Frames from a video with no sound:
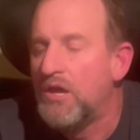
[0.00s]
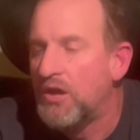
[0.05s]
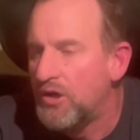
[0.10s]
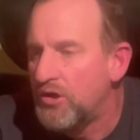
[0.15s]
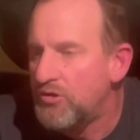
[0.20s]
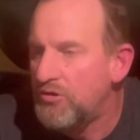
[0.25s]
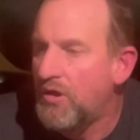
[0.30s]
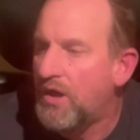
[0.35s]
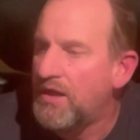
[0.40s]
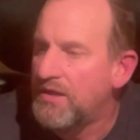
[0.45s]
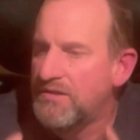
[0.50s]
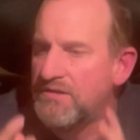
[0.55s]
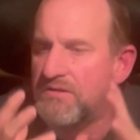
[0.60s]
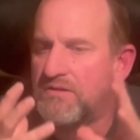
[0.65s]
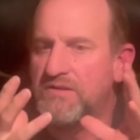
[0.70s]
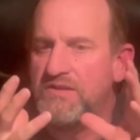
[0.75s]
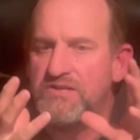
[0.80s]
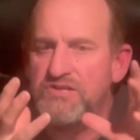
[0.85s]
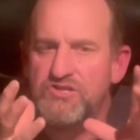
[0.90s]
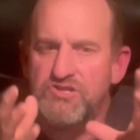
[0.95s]
Not the
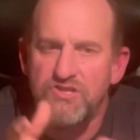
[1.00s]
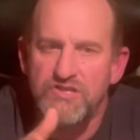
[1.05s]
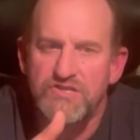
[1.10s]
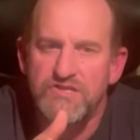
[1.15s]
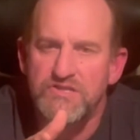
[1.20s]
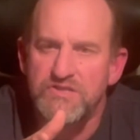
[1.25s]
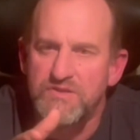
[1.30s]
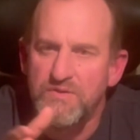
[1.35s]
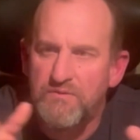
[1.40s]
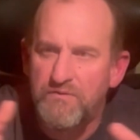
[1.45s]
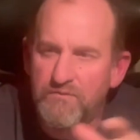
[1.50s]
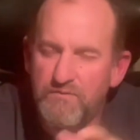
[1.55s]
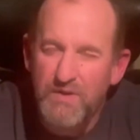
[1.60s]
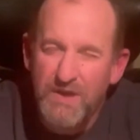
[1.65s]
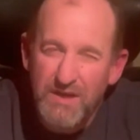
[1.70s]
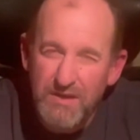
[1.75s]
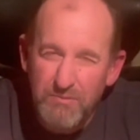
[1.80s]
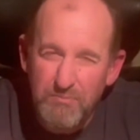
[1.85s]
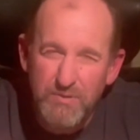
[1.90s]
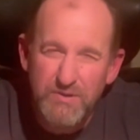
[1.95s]
Jesus of faith per